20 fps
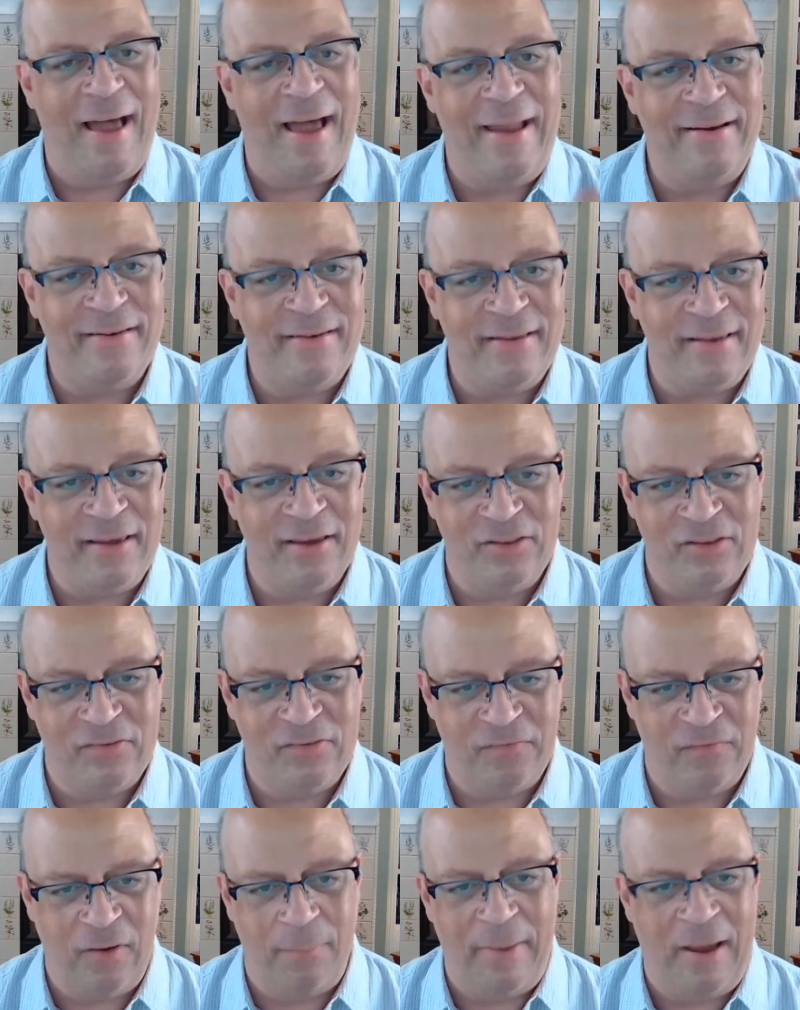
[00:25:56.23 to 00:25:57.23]

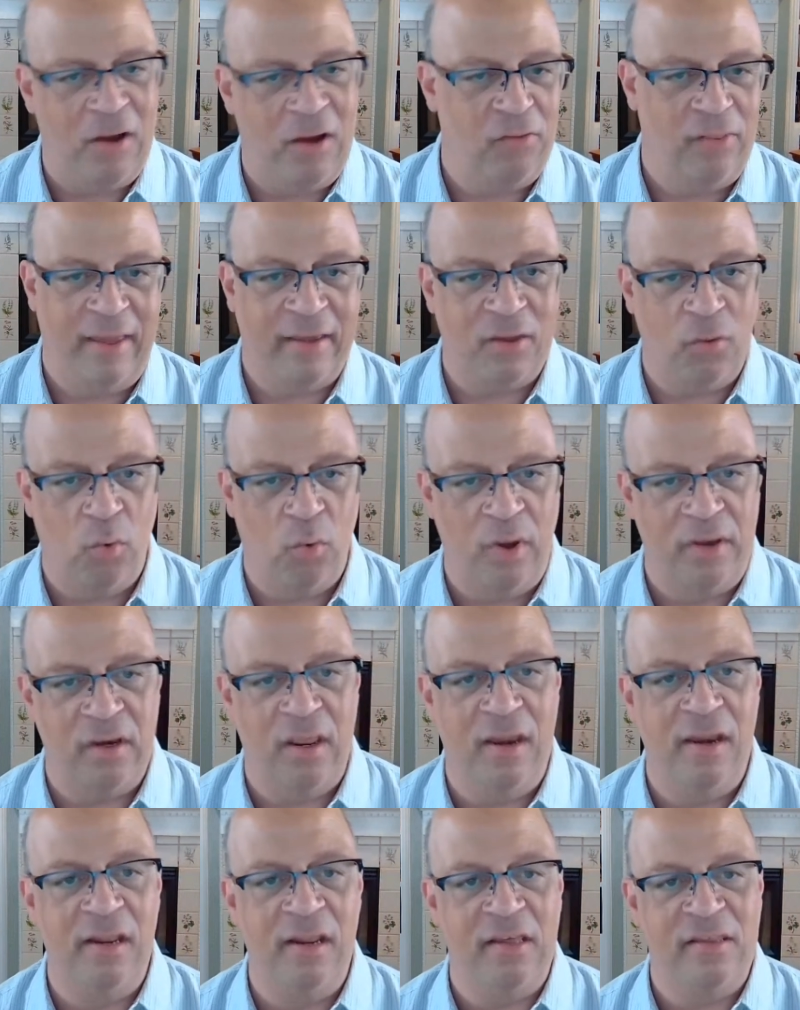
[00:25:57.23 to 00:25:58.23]
ideas about like
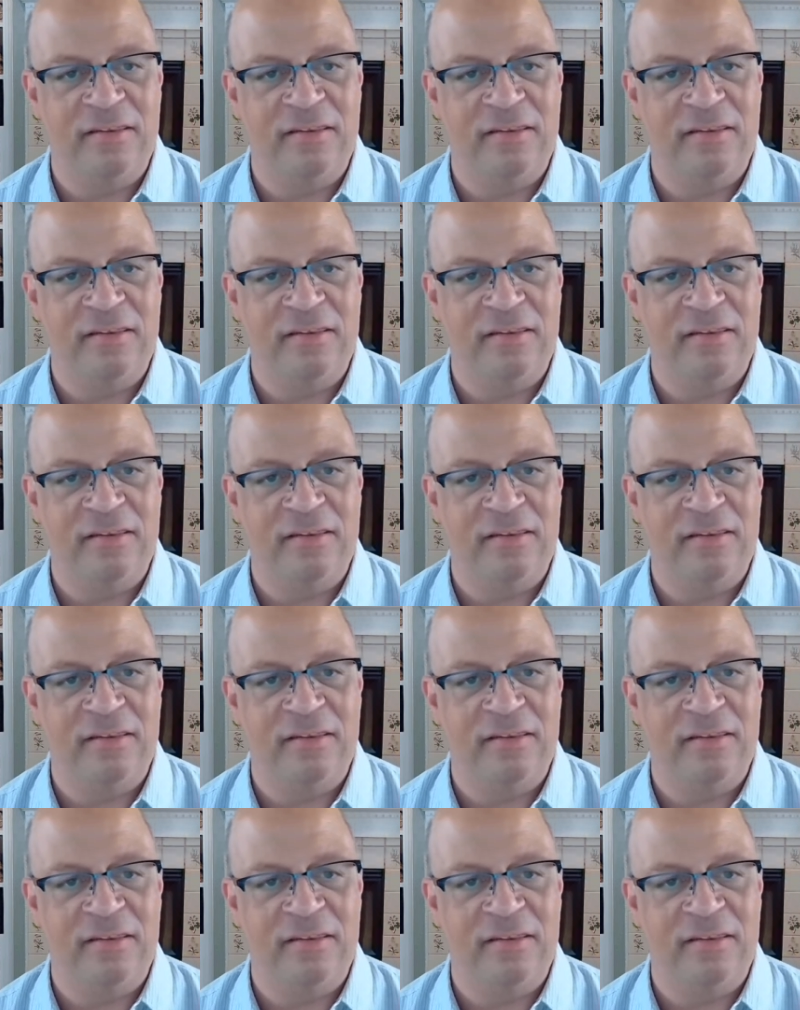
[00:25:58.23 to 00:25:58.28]
what an